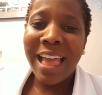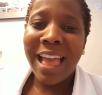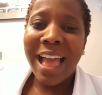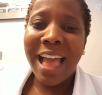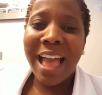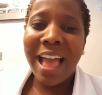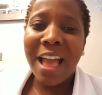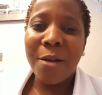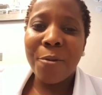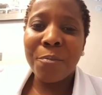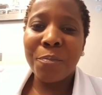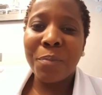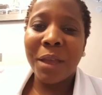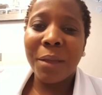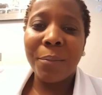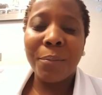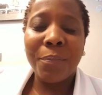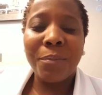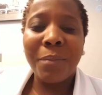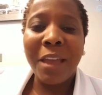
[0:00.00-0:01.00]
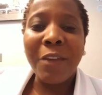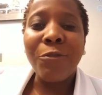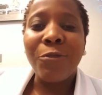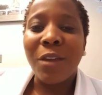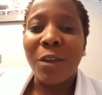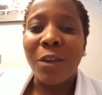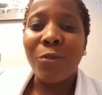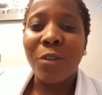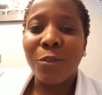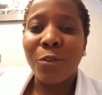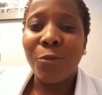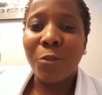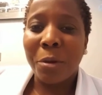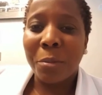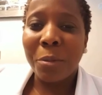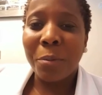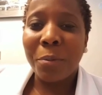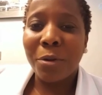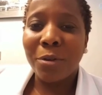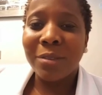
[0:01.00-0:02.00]
But my favorite
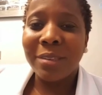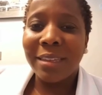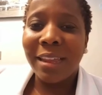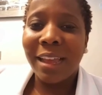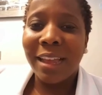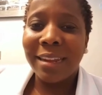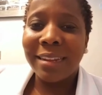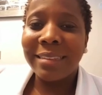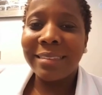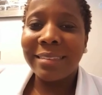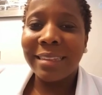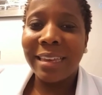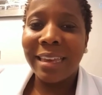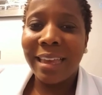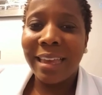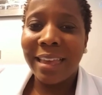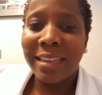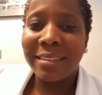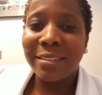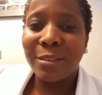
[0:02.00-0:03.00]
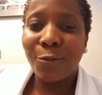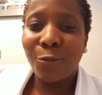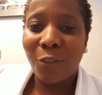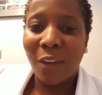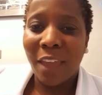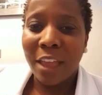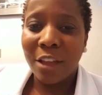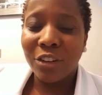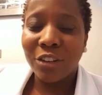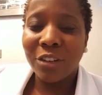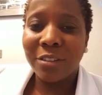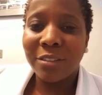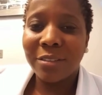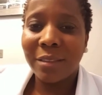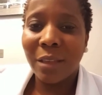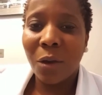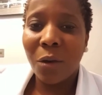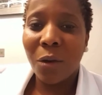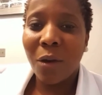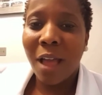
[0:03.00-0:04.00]
form of protein, honestly, is fish.
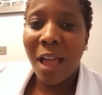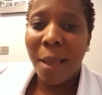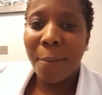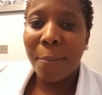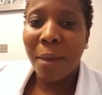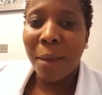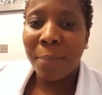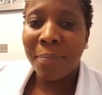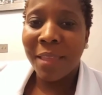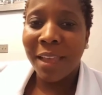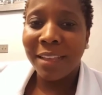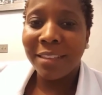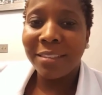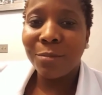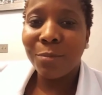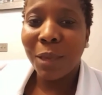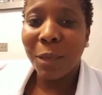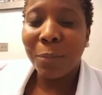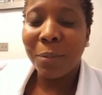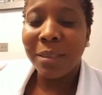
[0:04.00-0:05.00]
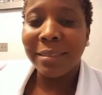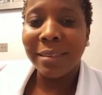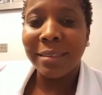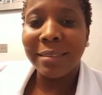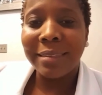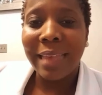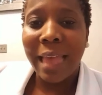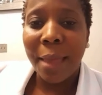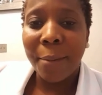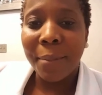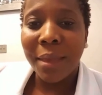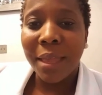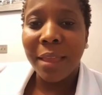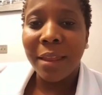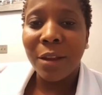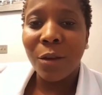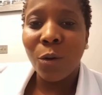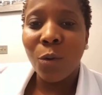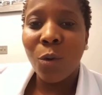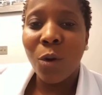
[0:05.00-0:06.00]
So a nice big piece of
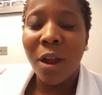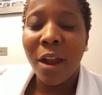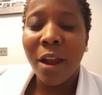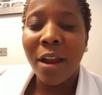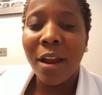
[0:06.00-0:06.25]
salmon or,